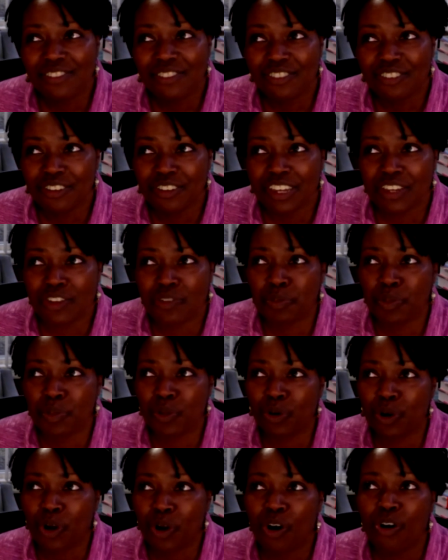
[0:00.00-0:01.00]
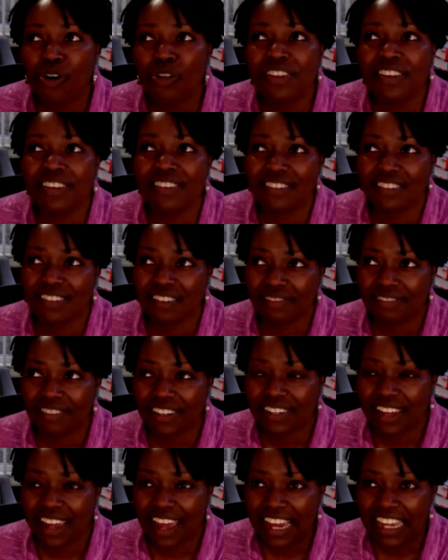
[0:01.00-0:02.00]
to explore all these
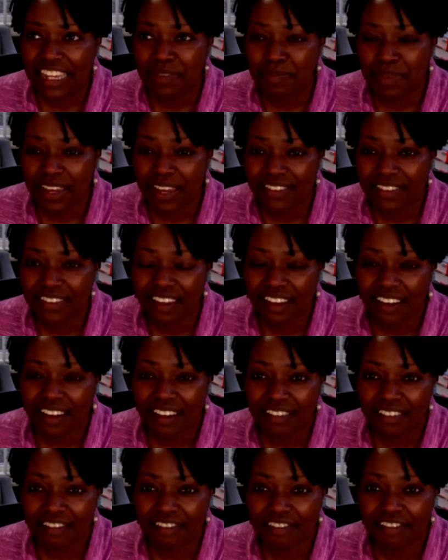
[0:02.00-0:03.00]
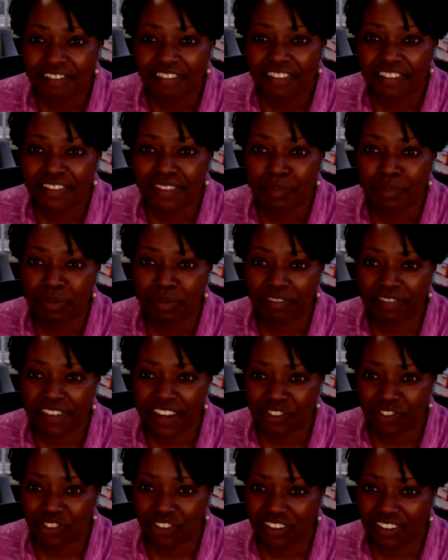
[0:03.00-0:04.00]
different aspects of the
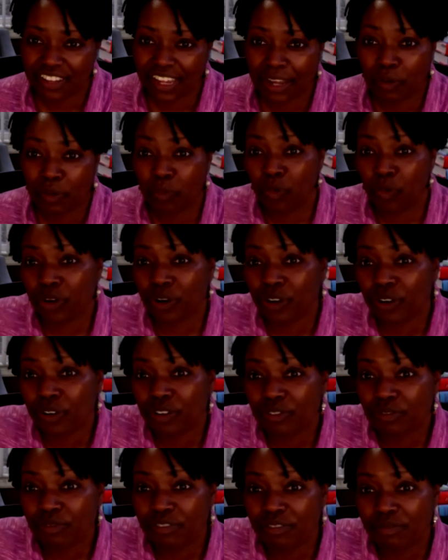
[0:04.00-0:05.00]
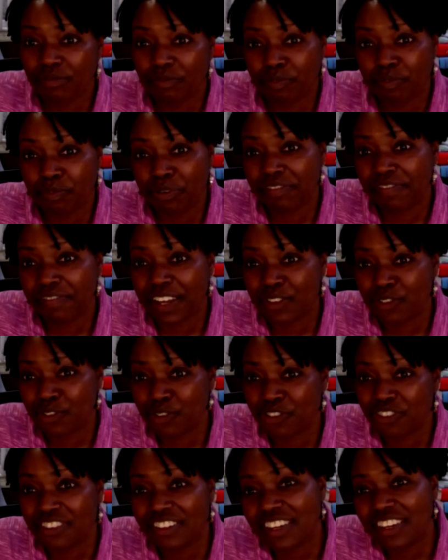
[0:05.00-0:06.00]
profession. Like, what are
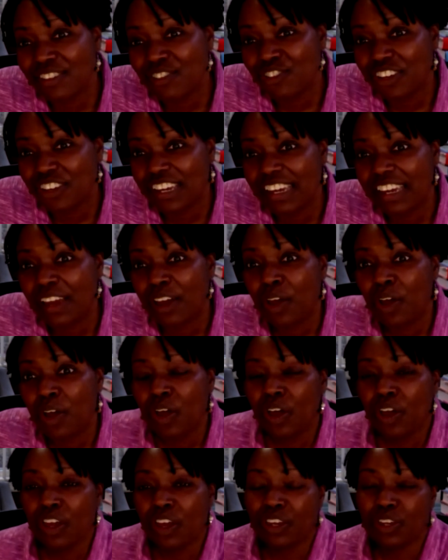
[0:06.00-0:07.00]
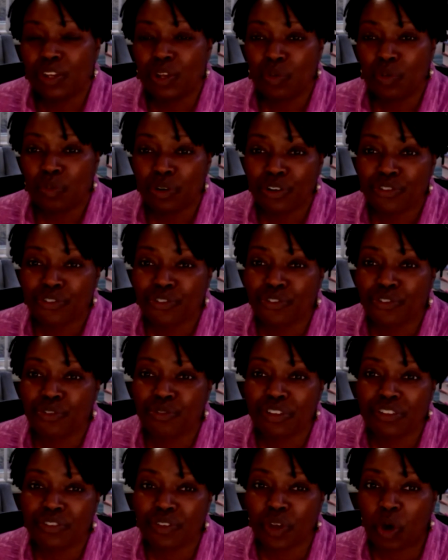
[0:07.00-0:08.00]
professors teaching? What are
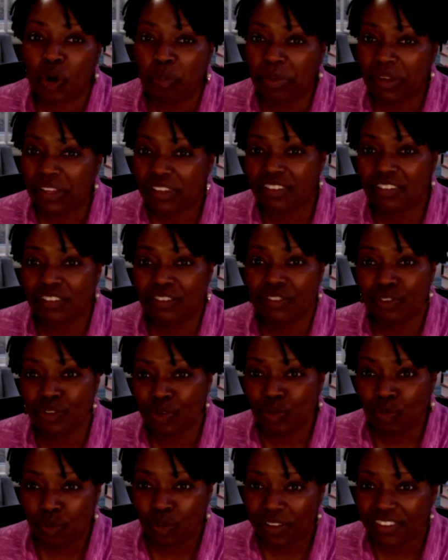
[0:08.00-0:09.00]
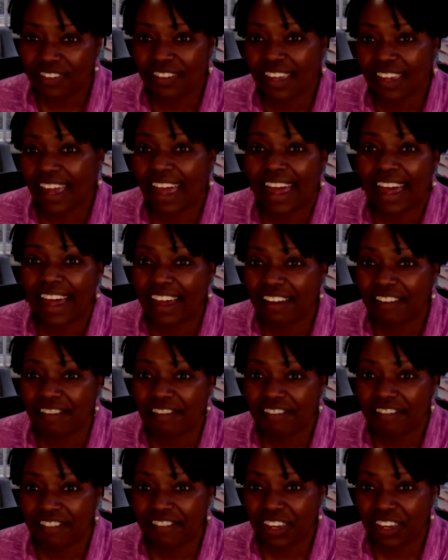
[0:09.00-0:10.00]
students hoping to do once they have,